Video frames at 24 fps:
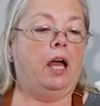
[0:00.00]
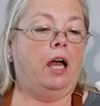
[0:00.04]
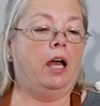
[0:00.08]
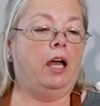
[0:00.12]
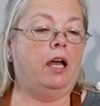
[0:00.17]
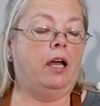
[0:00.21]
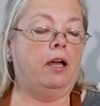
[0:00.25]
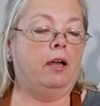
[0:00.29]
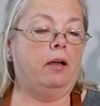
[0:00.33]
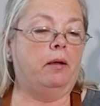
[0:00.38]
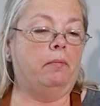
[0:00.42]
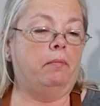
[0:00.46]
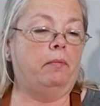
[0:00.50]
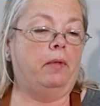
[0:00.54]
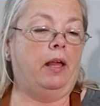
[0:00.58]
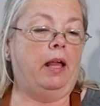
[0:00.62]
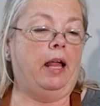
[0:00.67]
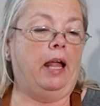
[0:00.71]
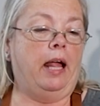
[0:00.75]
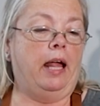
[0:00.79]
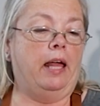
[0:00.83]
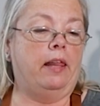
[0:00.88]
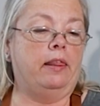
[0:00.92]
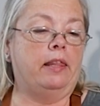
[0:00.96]

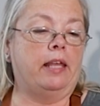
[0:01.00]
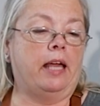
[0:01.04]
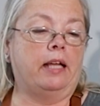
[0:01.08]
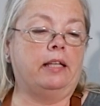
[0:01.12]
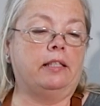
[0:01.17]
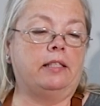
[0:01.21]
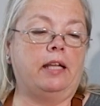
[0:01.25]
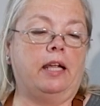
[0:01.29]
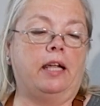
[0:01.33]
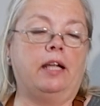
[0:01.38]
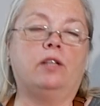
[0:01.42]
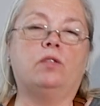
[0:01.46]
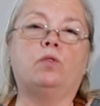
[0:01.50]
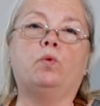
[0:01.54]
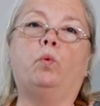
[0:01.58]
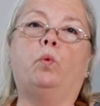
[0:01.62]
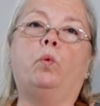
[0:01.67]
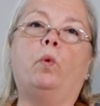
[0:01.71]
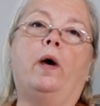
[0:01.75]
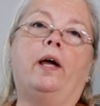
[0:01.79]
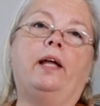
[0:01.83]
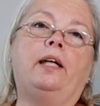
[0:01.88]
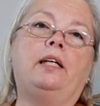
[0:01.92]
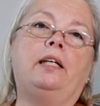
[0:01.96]
And that takes
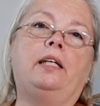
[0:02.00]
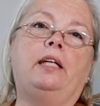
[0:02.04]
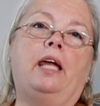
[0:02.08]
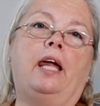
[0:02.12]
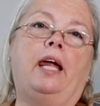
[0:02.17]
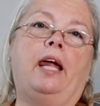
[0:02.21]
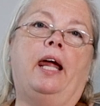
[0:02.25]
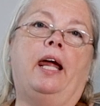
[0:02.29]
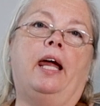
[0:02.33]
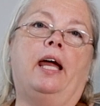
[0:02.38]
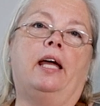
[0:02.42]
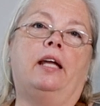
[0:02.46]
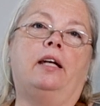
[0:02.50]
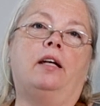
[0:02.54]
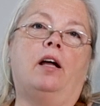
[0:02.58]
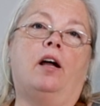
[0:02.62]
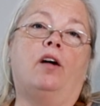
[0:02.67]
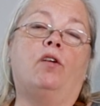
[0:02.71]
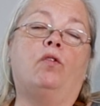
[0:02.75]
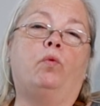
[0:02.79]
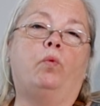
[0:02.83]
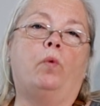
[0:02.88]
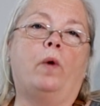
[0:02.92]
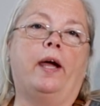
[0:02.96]
1 can
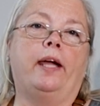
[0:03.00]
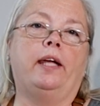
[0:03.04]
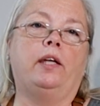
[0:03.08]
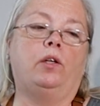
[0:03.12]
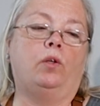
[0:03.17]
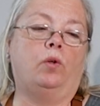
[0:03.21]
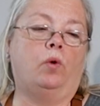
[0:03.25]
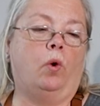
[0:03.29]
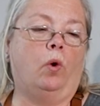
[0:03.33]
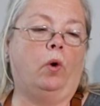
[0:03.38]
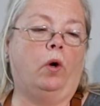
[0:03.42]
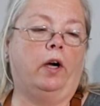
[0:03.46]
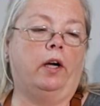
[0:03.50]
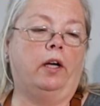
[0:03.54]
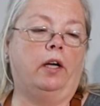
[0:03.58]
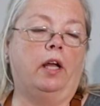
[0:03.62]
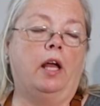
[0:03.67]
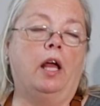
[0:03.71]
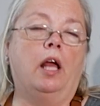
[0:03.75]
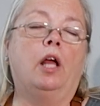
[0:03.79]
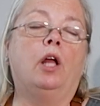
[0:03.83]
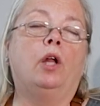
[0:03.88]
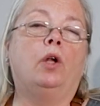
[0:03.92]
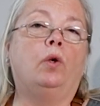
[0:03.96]
of white corn.